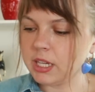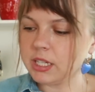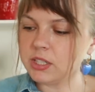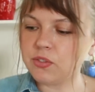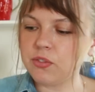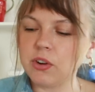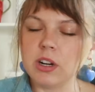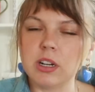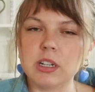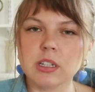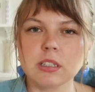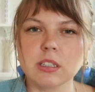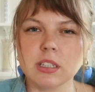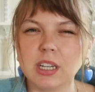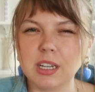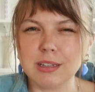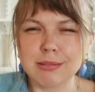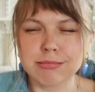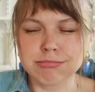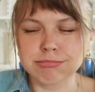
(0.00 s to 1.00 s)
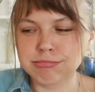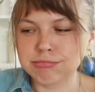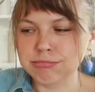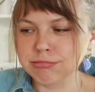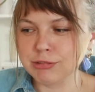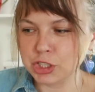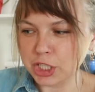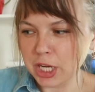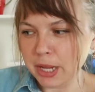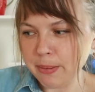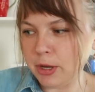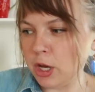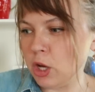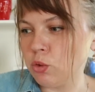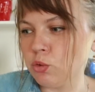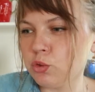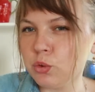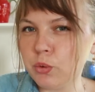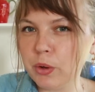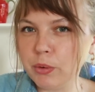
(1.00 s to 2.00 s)
as far as like the shape
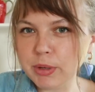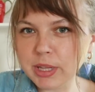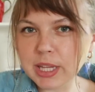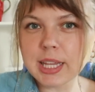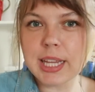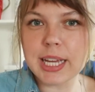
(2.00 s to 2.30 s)
goes. So I really